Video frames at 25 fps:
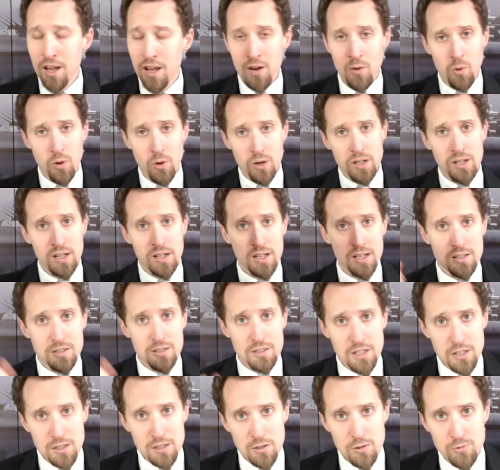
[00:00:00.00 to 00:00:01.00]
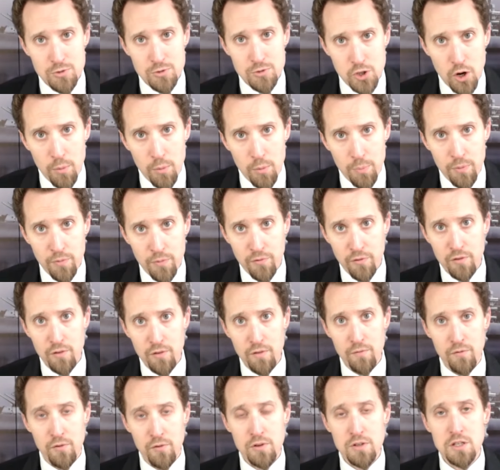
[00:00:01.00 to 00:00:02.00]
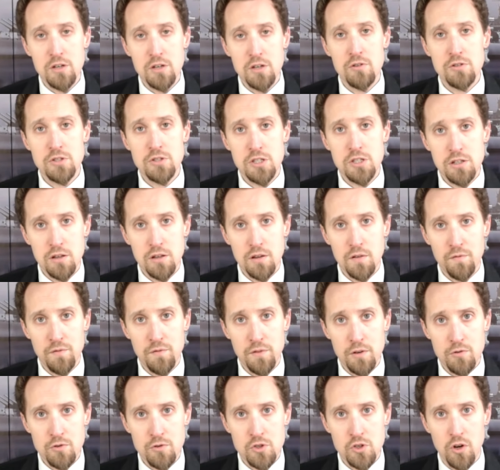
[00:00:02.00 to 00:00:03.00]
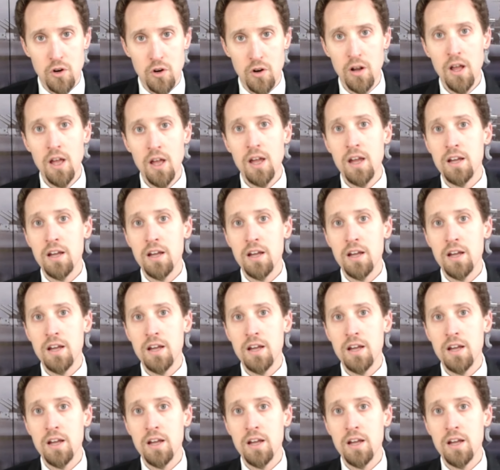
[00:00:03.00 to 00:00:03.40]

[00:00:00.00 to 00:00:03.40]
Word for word: we're going to continue ZIRP for, for years into the future.